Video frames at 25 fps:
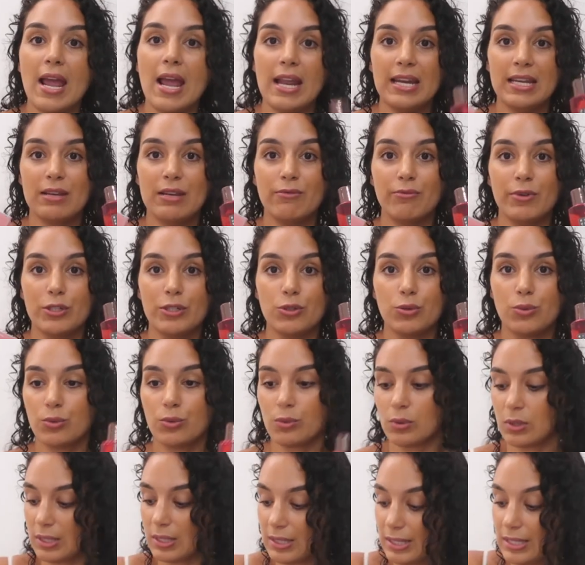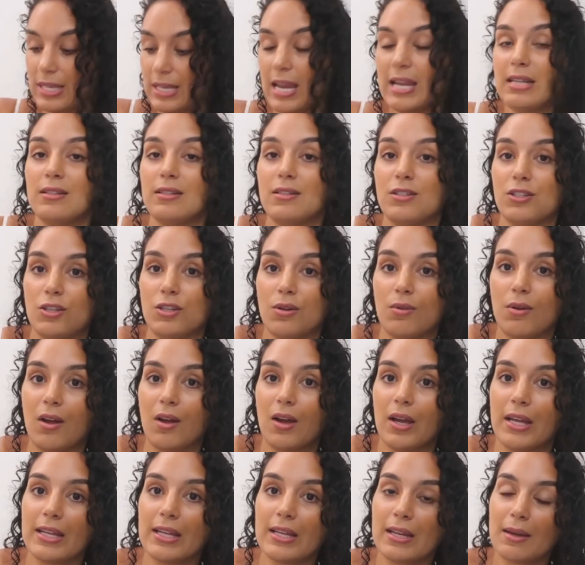any rituals scents you
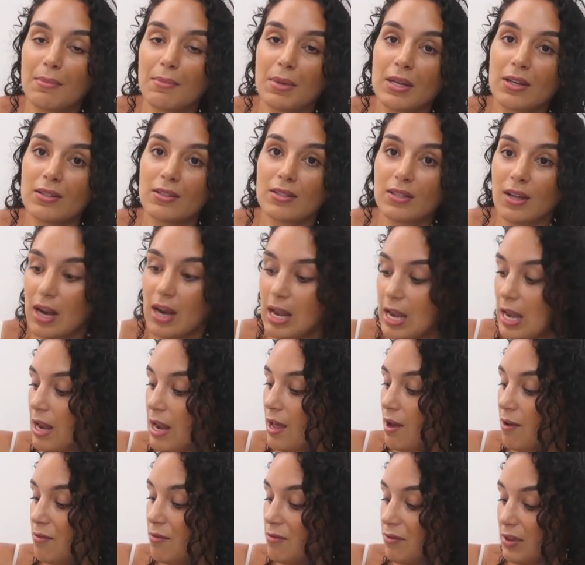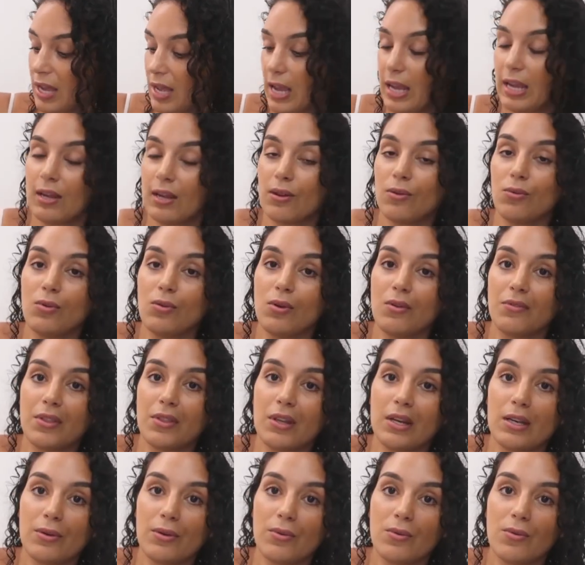like because I love getting all of the
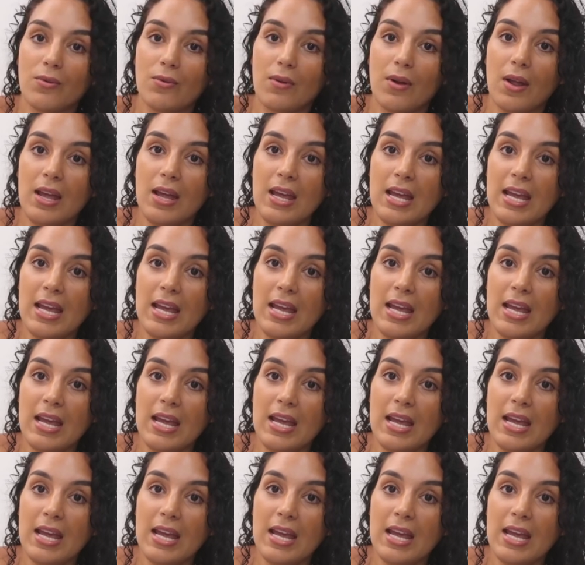little